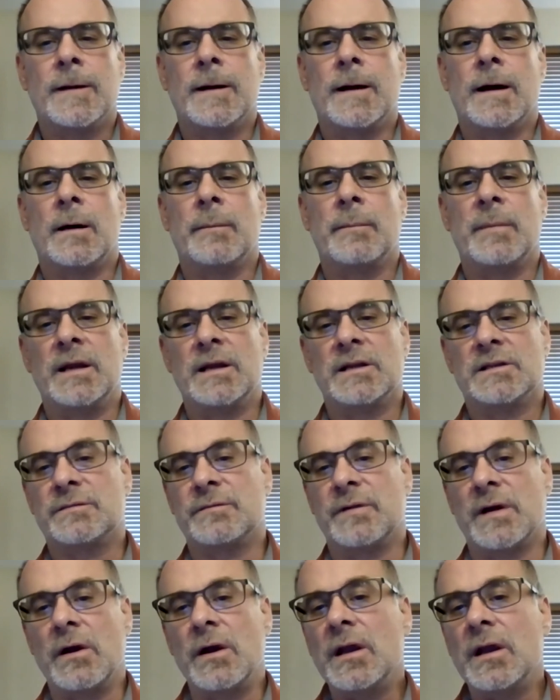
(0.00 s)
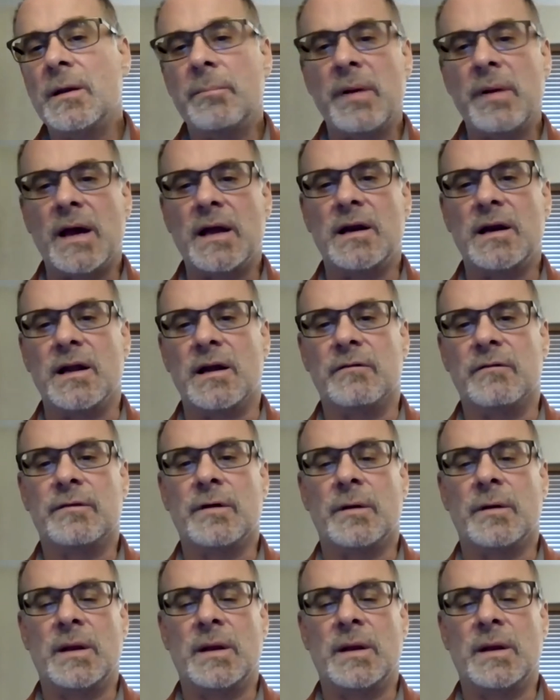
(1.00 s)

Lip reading: And it's very competitive.